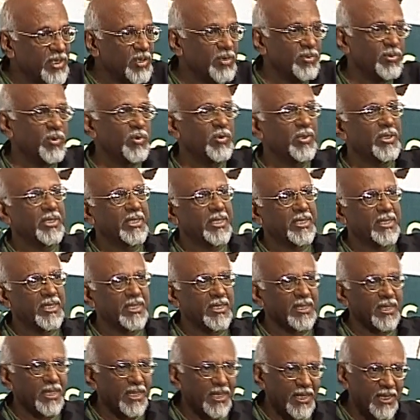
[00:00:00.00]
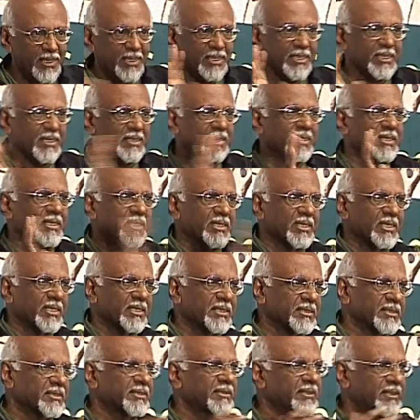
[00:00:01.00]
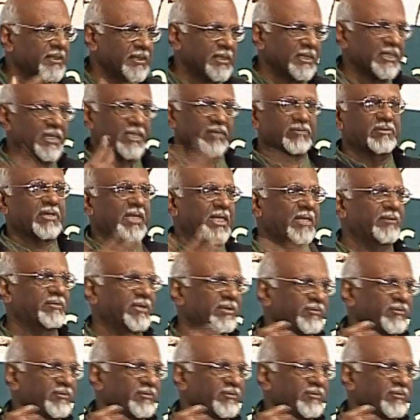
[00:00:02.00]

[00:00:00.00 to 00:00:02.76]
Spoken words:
to move ahead and art can then at least revive and